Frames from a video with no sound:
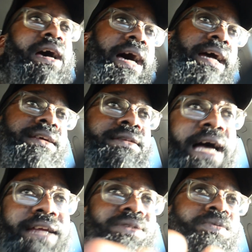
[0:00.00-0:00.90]
I can
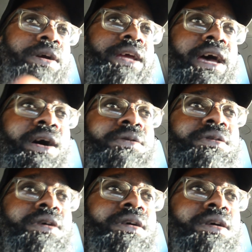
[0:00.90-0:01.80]
knock the work out
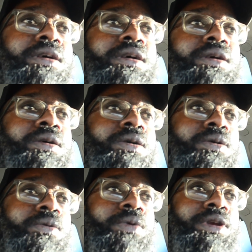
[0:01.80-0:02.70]

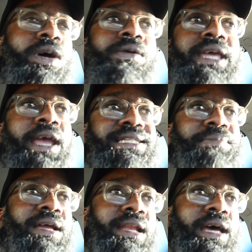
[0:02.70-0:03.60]
with no kids
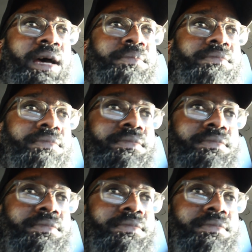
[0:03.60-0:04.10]
in my lap,